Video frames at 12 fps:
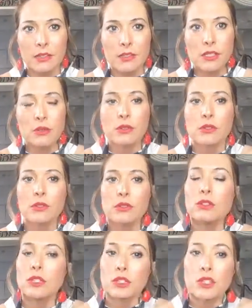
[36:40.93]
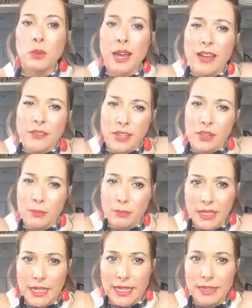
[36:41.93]
So do you have another
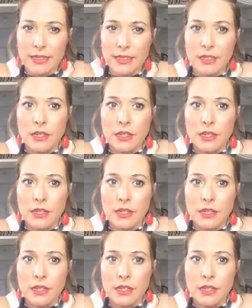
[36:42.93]
plan?